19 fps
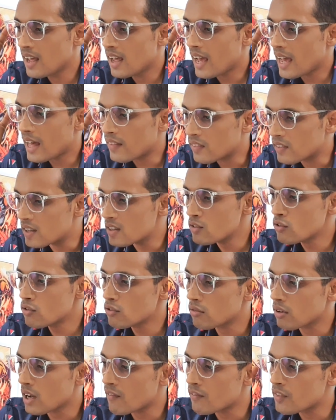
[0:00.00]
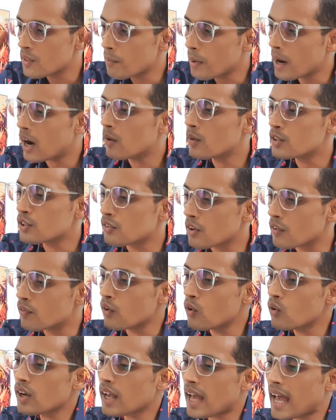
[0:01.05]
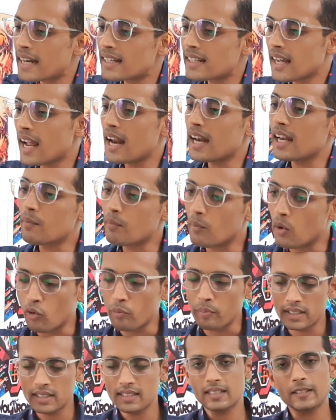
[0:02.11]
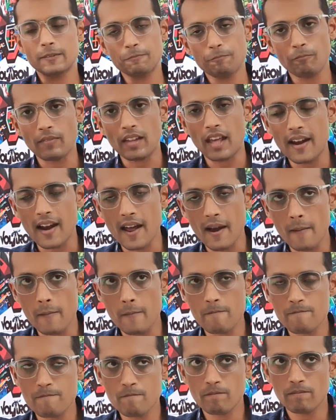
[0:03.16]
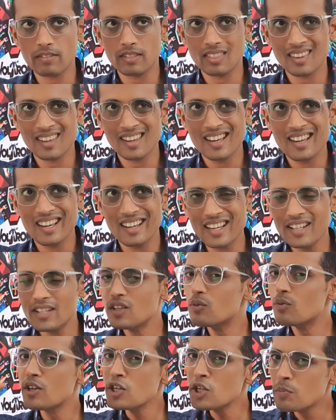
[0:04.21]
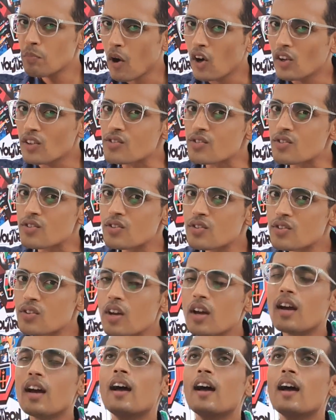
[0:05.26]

And this you have the power to revoke at any moment. Now, it's a response.